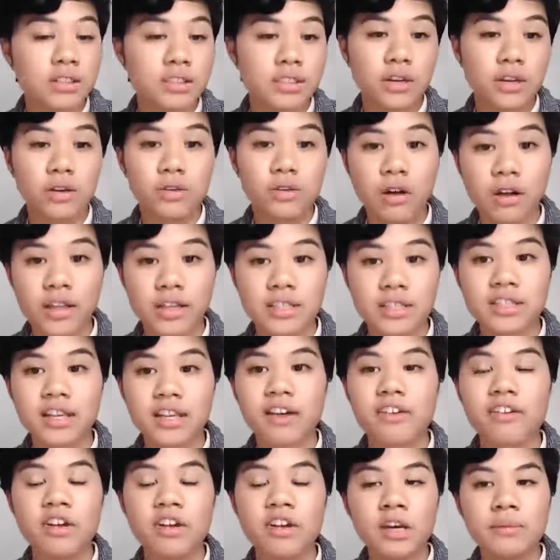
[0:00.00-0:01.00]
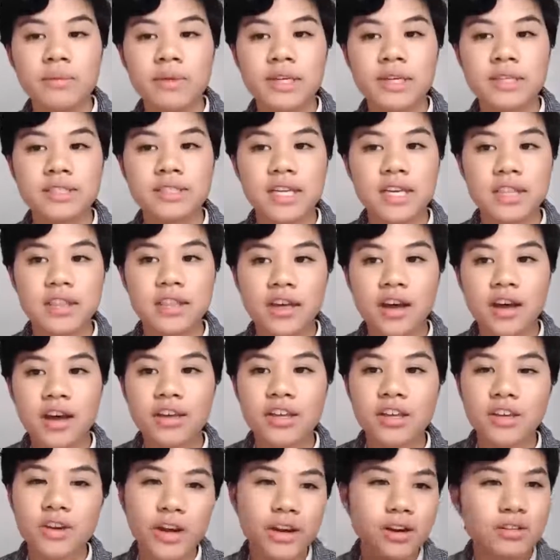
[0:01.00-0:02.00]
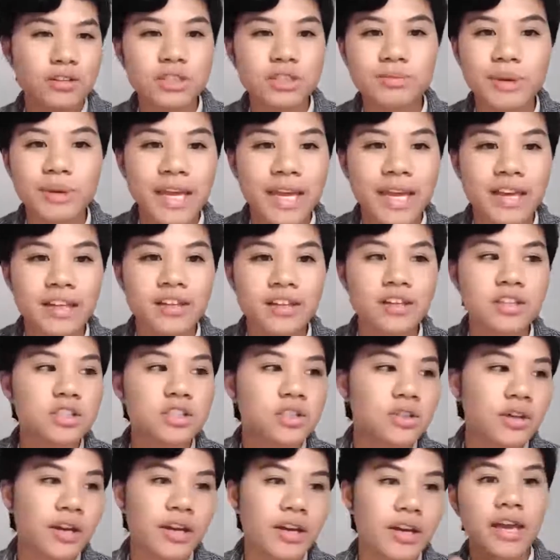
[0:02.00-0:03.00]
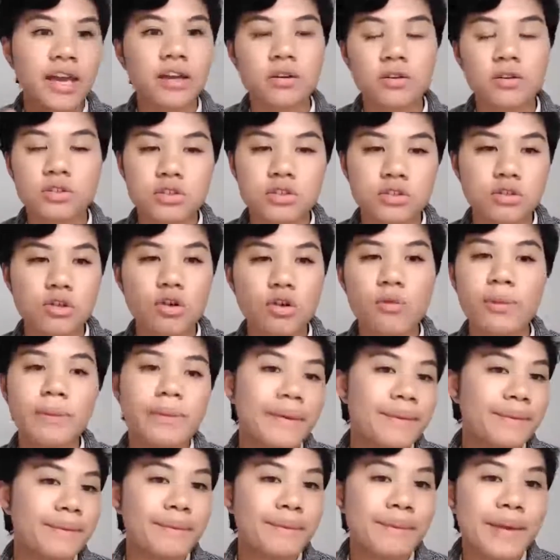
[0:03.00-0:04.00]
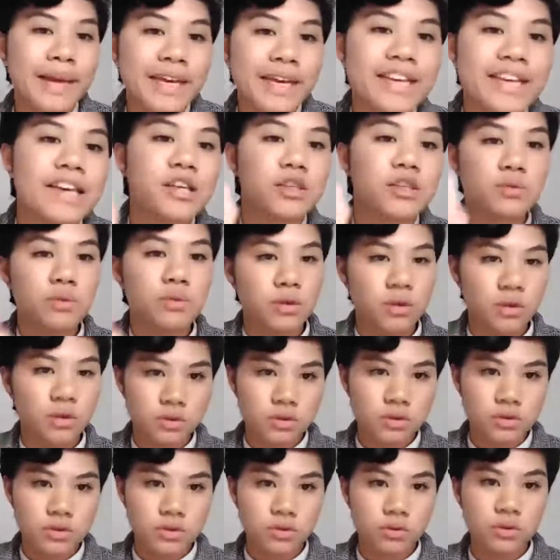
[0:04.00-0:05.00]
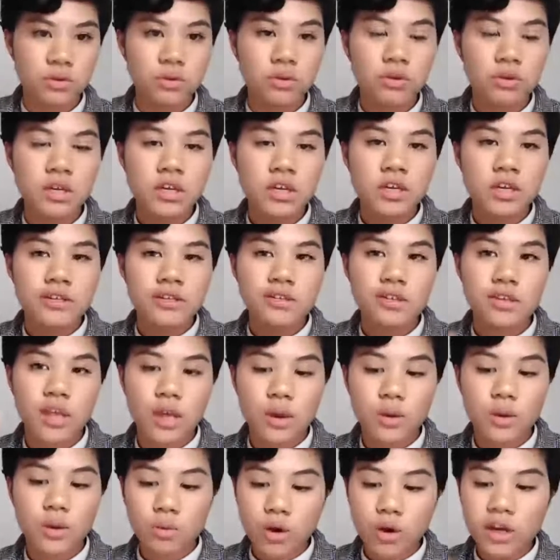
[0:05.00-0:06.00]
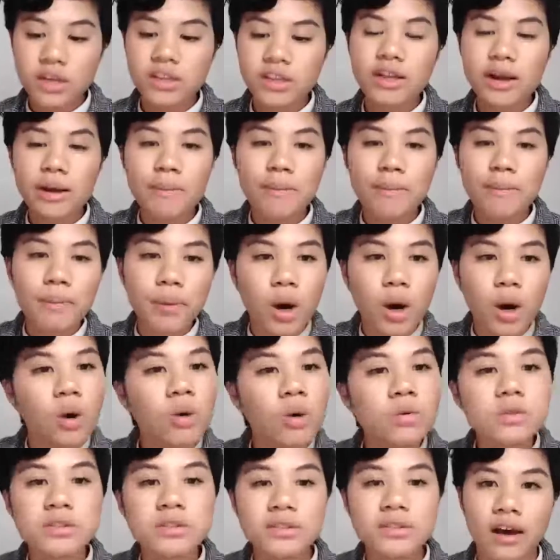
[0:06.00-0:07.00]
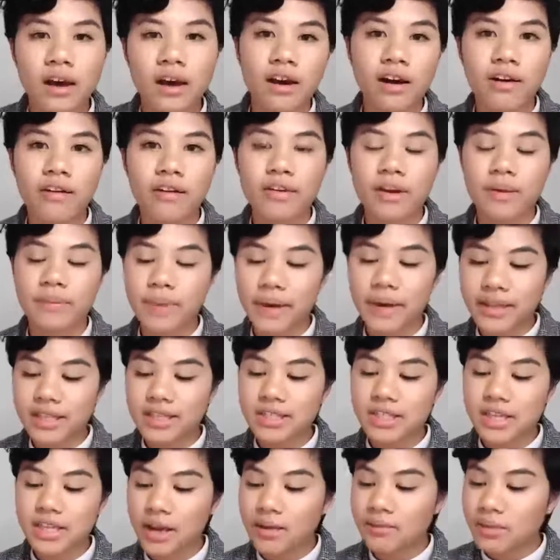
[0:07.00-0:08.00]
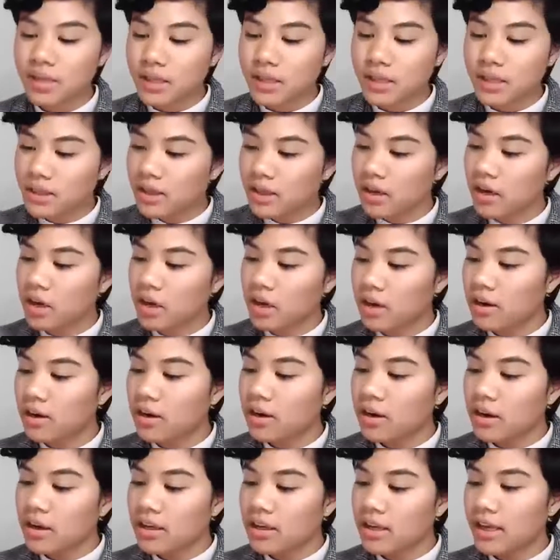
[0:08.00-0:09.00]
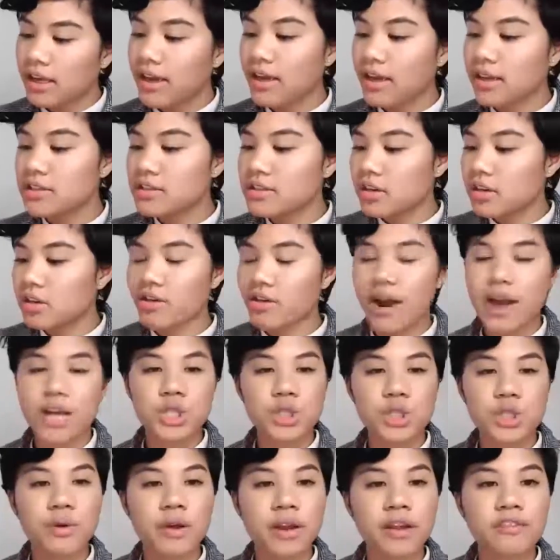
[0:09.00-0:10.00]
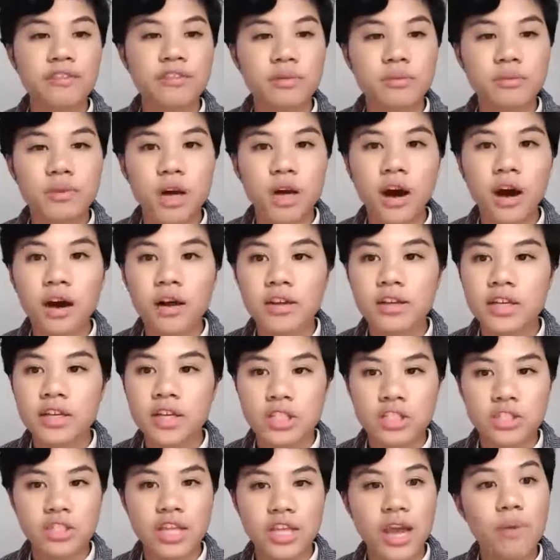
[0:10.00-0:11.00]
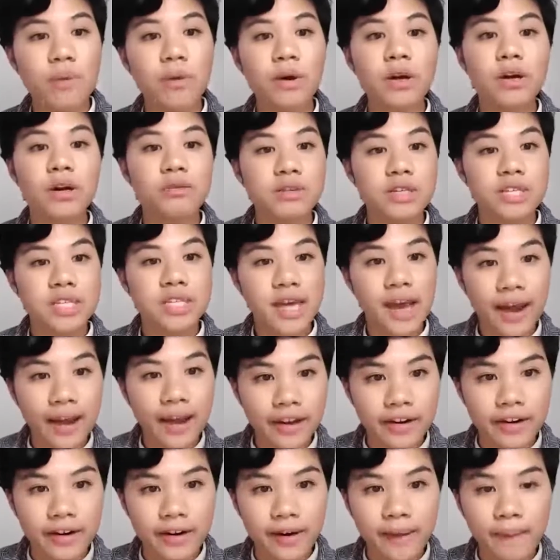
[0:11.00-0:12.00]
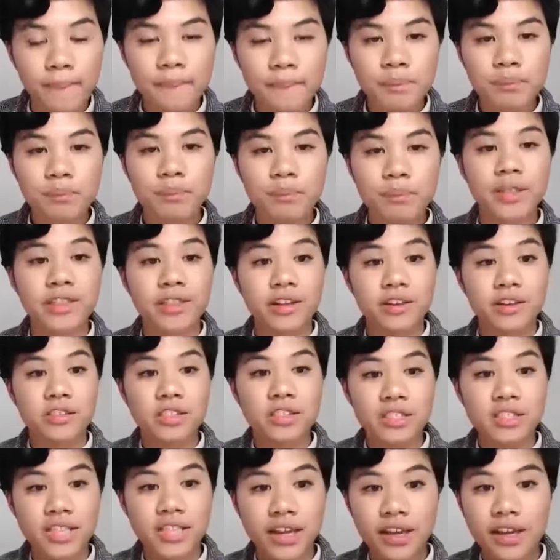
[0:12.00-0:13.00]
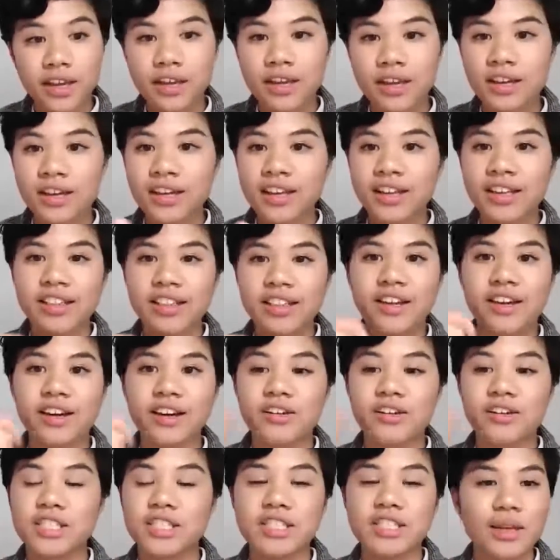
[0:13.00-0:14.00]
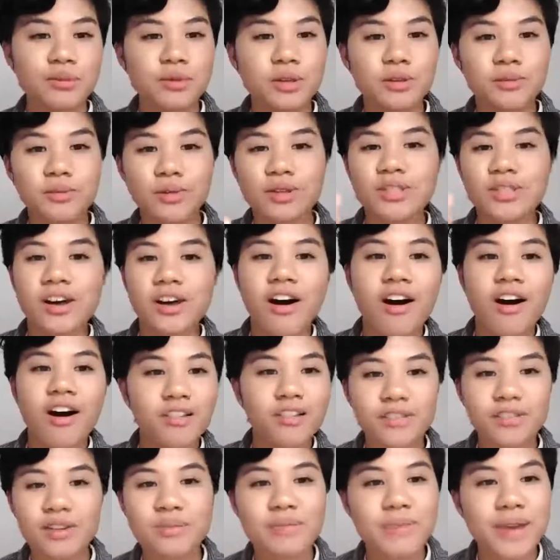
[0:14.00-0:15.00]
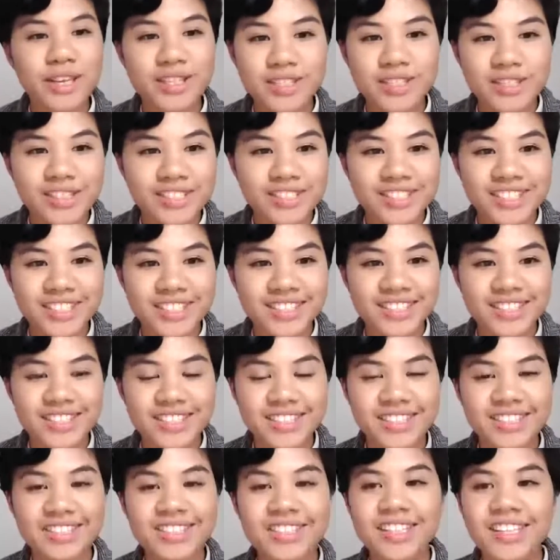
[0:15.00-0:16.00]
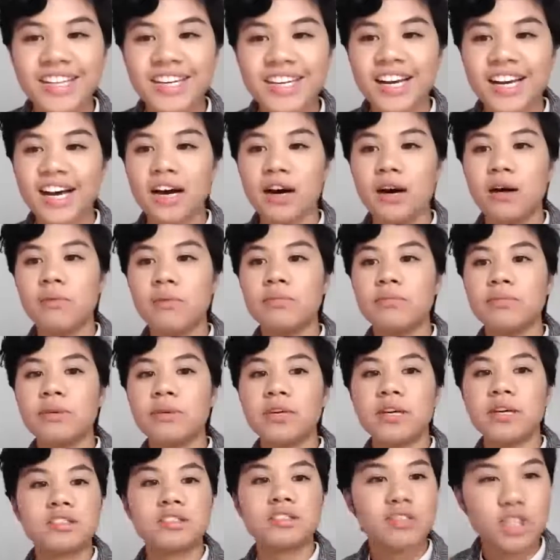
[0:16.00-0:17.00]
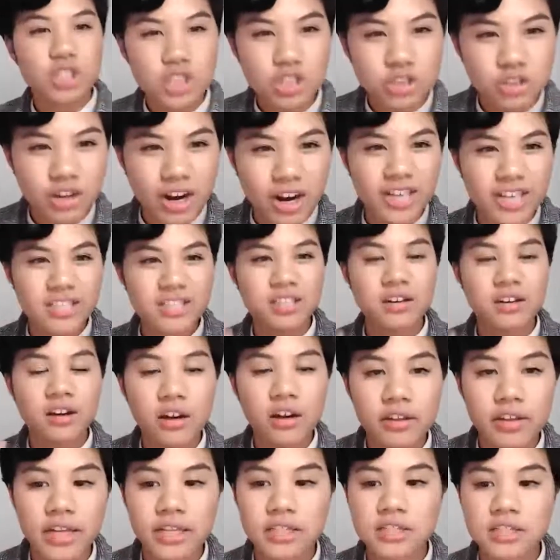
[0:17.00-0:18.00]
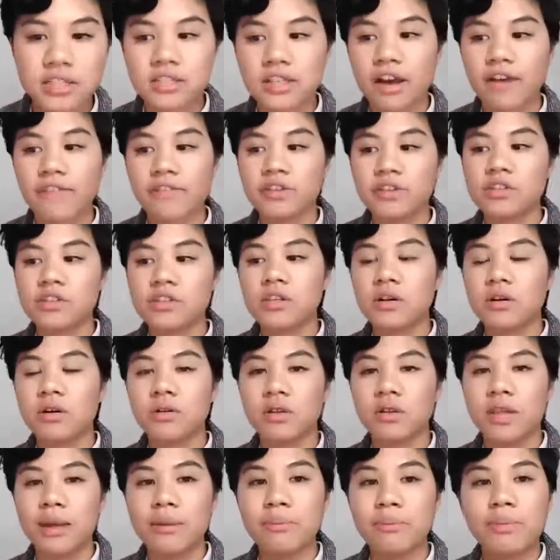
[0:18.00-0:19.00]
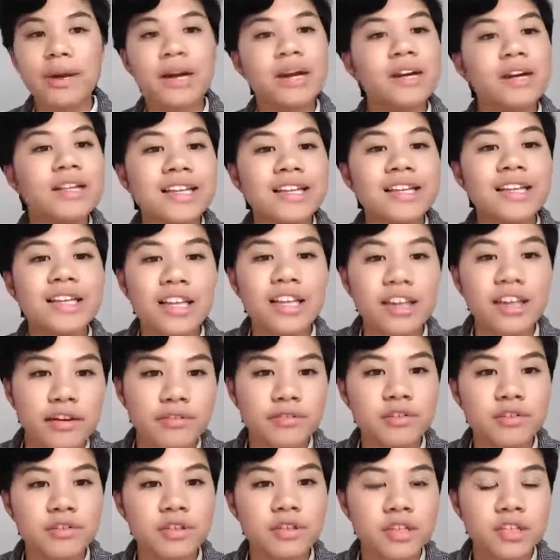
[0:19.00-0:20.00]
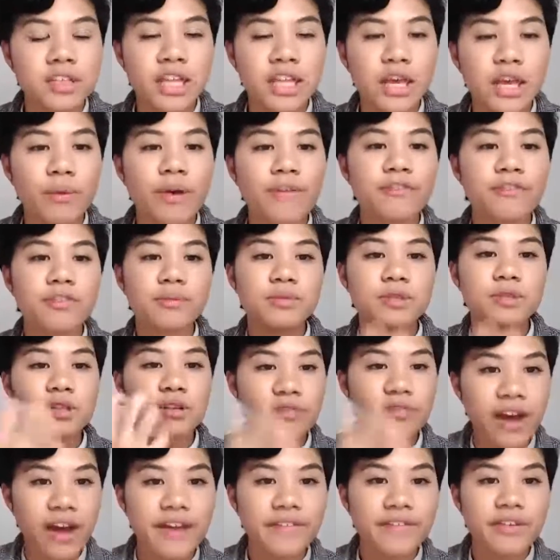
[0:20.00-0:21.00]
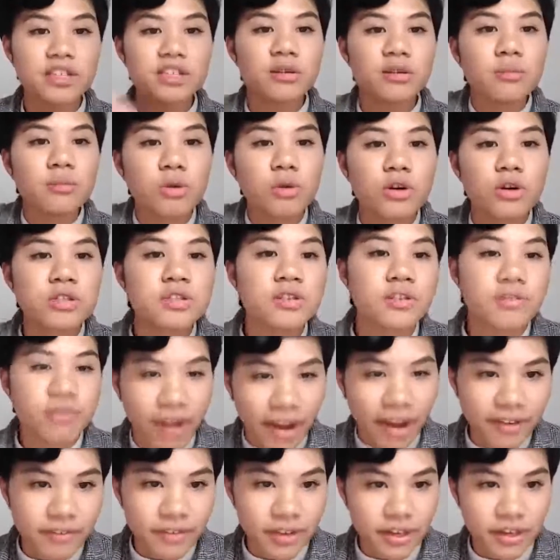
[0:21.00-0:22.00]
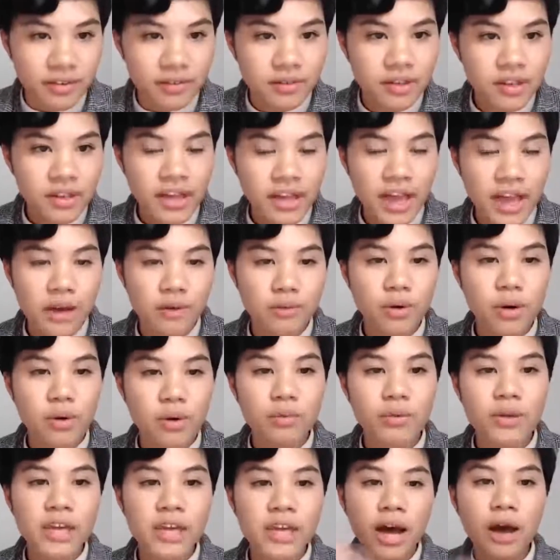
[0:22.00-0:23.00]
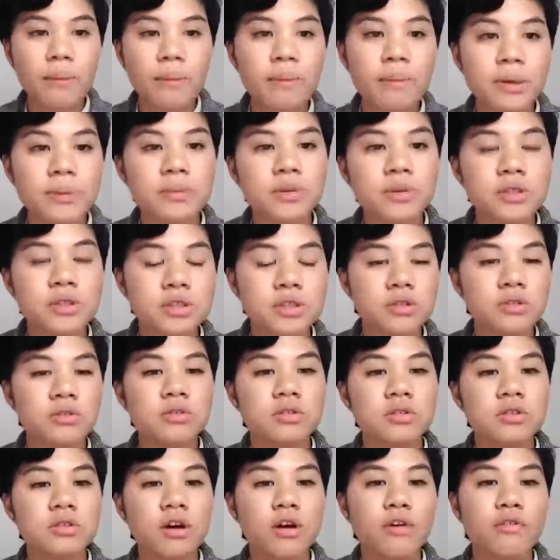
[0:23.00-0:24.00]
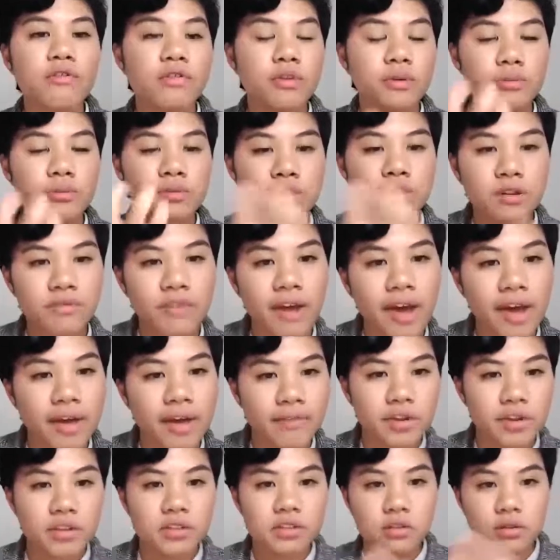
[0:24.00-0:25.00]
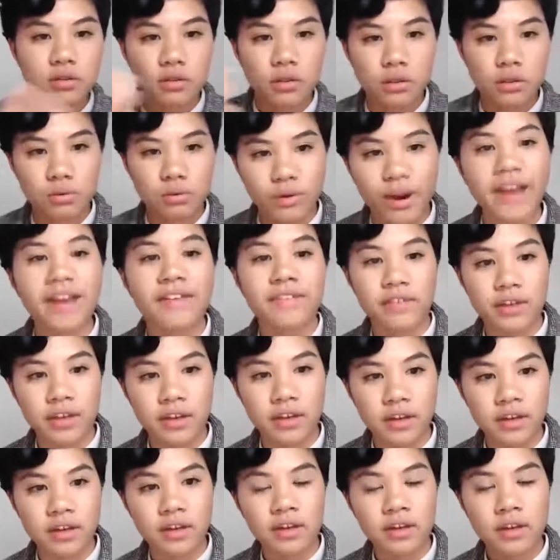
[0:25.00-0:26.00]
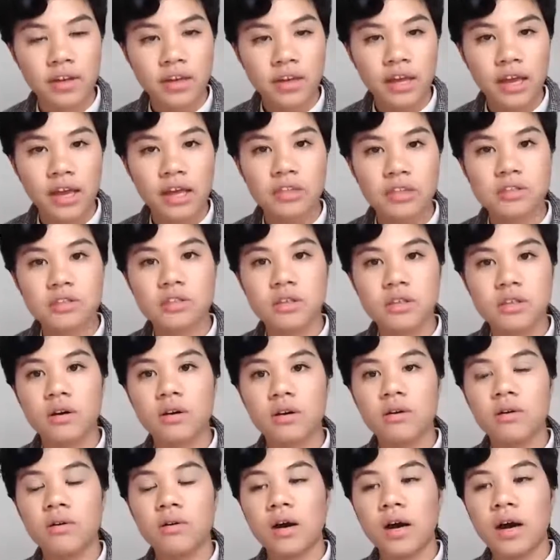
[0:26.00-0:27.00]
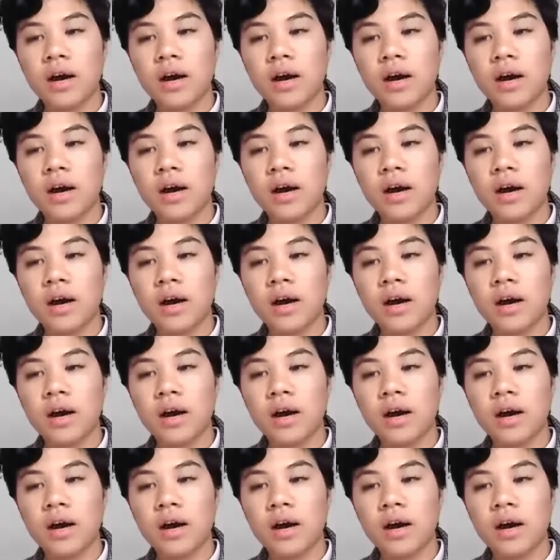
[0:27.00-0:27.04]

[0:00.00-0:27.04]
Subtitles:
own all that stuff, because they thought, I don't speak English, so I can't go to school, but my kids will go to school. So they work their bones off, and by the time that their kids are graduating from college, they want to retire, but they're sick. They're susceptible to all of the major diseases because of the stress and all that stuff. And so they barely lived. They went from surviving to more surviving. And what we help people do is go from surviving to thriving. And so